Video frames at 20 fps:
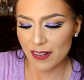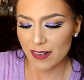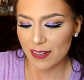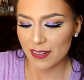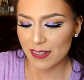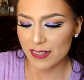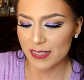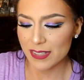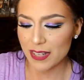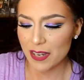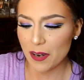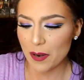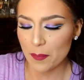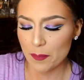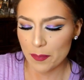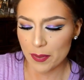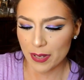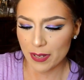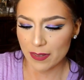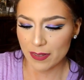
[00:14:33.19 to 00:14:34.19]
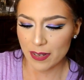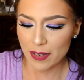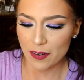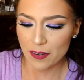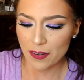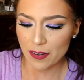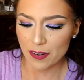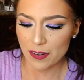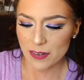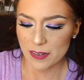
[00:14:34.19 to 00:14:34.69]
Let's see how big they
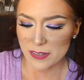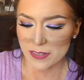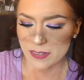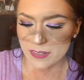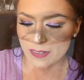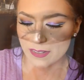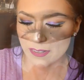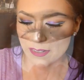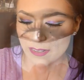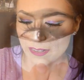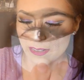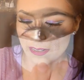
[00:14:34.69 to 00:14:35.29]
are. This is